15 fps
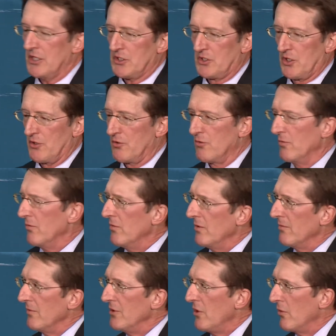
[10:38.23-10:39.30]
So,
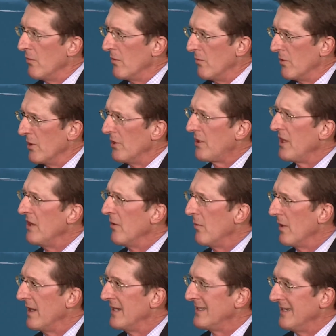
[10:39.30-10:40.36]
we're looking at
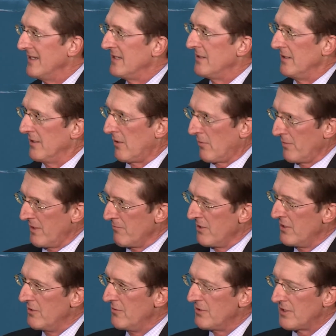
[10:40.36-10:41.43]
ways, are we
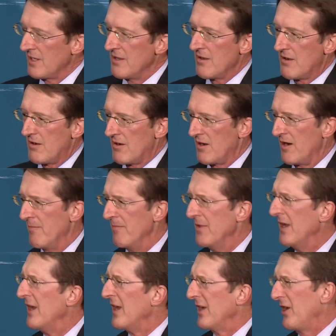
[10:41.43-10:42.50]
reducing harm?
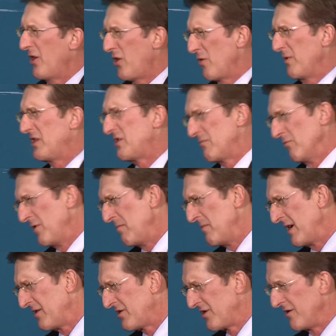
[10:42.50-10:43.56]
We
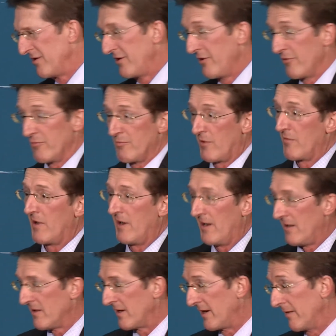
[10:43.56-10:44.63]
mentioned,
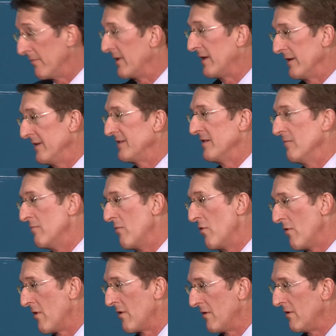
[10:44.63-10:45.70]
morality. Well, is it
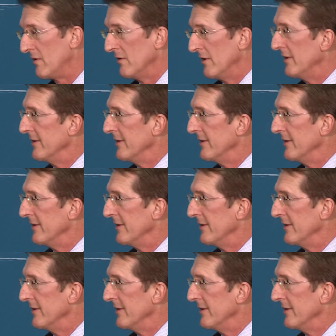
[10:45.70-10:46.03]
moral?